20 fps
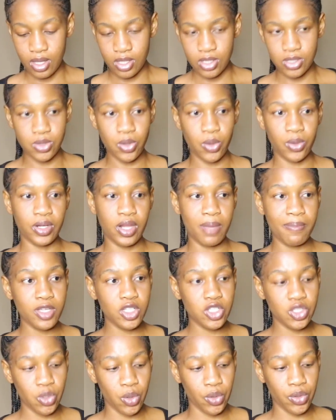So let me
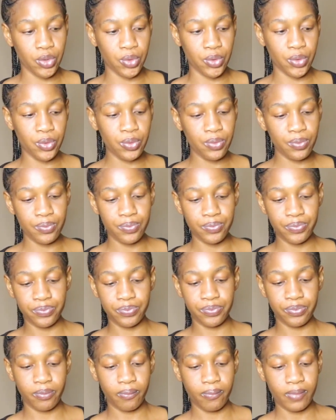show you
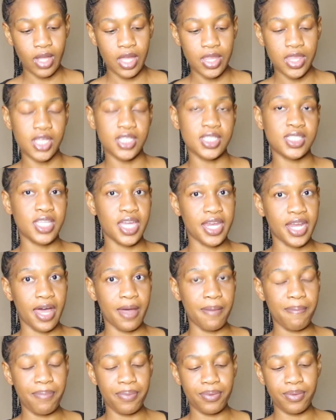the
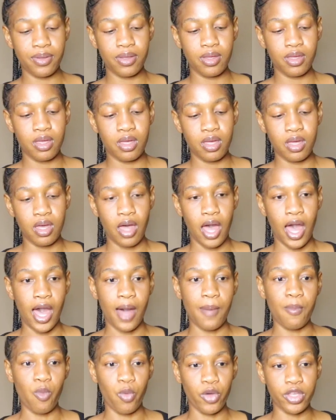setup
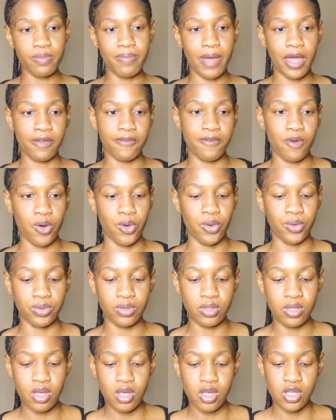with my
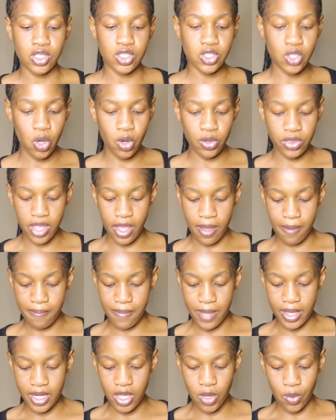phone. So there are
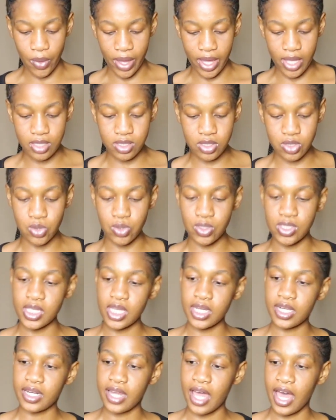many ways to
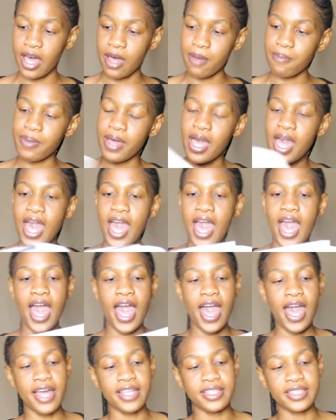set it up,
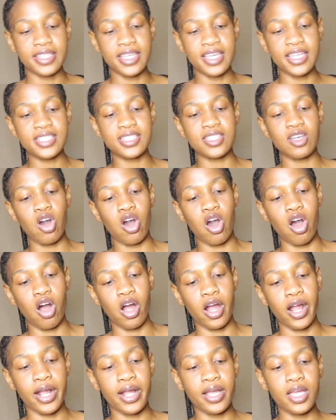and these
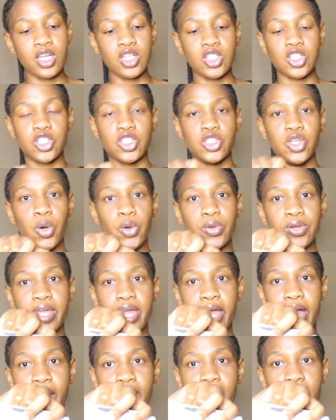are shown
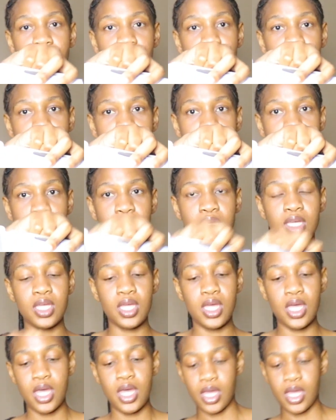here. You see,
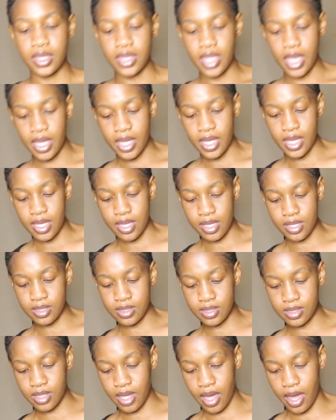
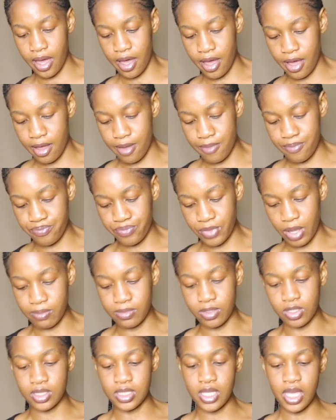there's I'm
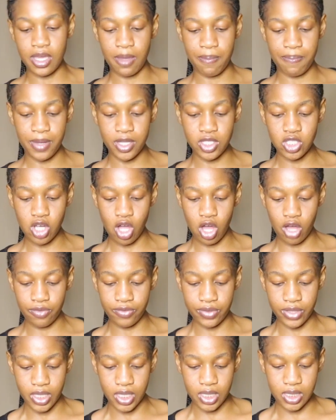gonna take a picture
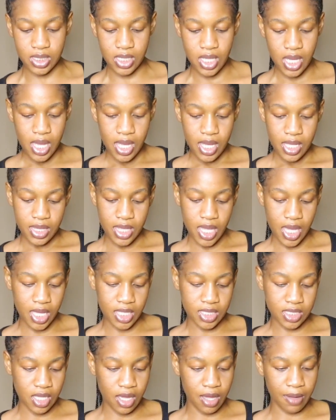of it.
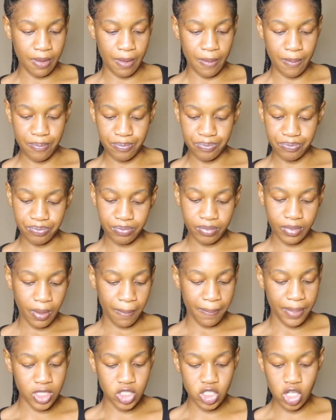There's a
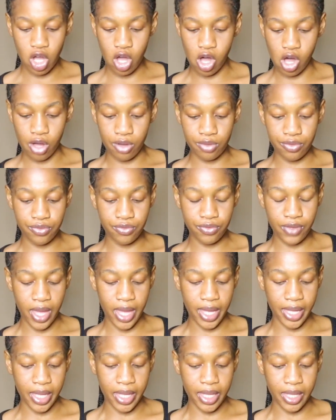picture of
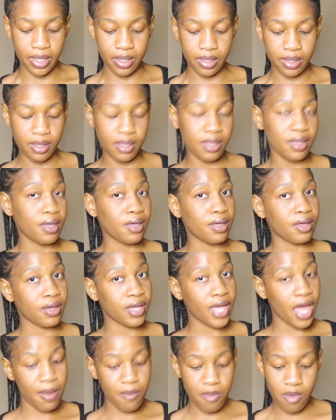a
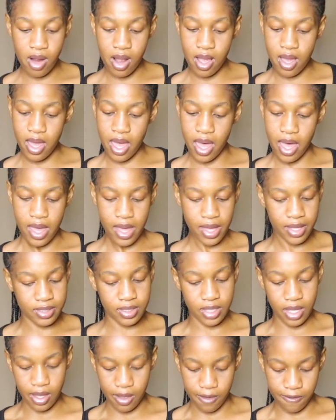camera
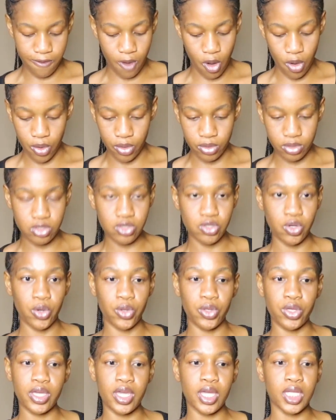and a phone, so
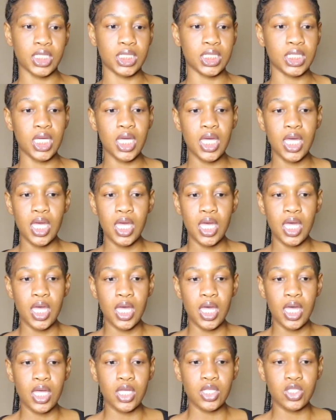you can
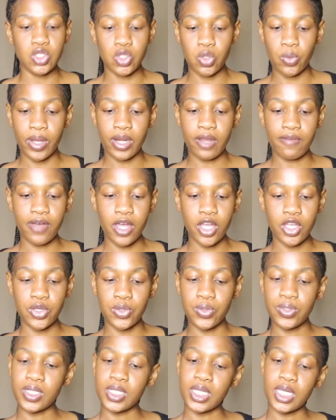do whatever
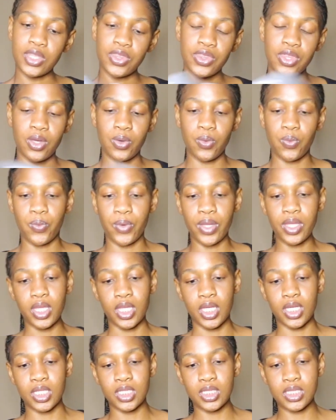you need with
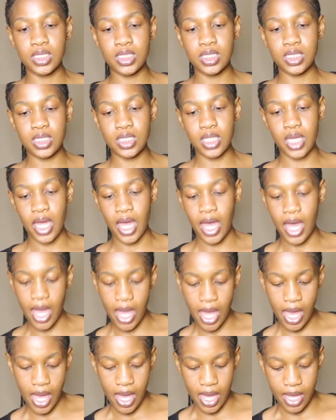it.
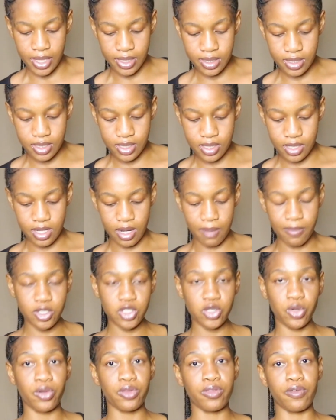And let me
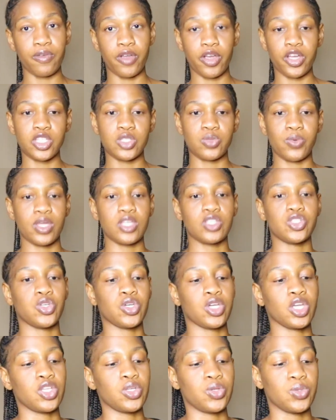show you the various ways you
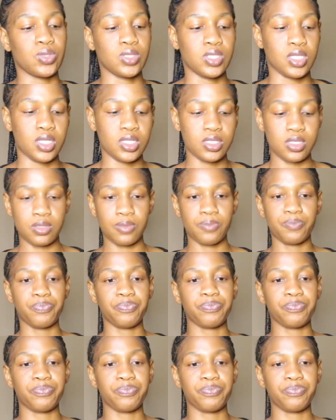can use this.